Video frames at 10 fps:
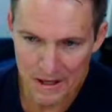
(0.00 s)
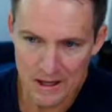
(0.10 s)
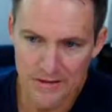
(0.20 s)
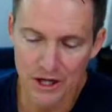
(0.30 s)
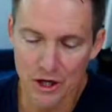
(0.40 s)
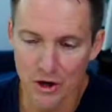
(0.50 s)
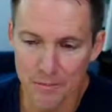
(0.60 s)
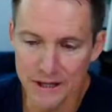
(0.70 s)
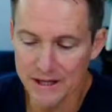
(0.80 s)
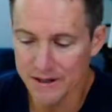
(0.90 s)
that are kind of
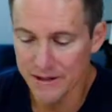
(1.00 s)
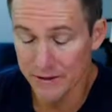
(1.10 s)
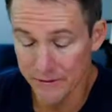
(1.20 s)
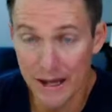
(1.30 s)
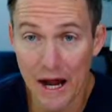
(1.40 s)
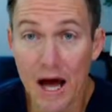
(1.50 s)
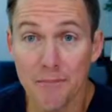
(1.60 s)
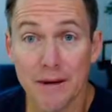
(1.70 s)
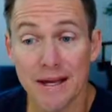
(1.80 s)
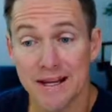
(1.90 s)
being that are
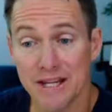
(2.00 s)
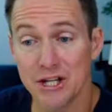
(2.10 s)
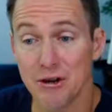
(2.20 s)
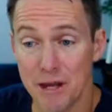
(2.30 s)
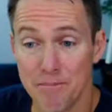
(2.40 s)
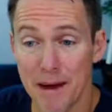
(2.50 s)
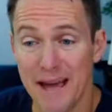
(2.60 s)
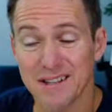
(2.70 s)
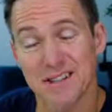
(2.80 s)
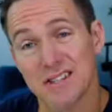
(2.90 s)
being literally
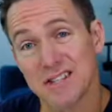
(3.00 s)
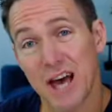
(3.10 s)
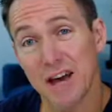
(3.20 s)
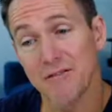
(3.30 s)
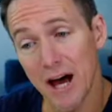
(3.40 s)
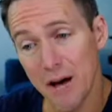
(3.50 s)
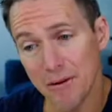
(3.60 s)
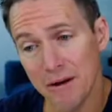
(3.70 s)
banked and saved up,